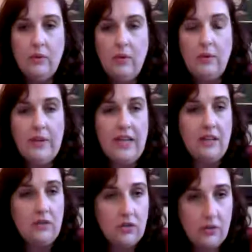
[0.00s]
Well, we
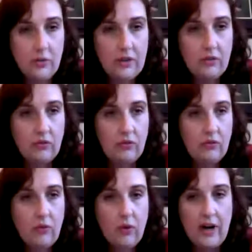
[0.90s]
can do it with the
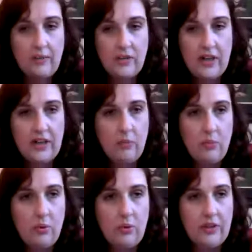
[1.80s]
4. I'm trying to
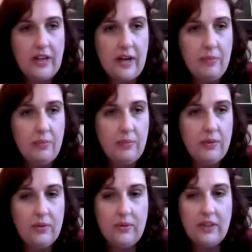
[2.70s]
pull it up
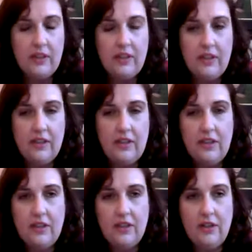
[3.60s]

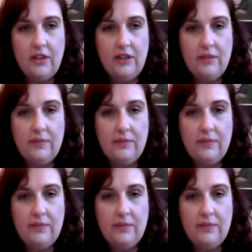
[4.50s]
here.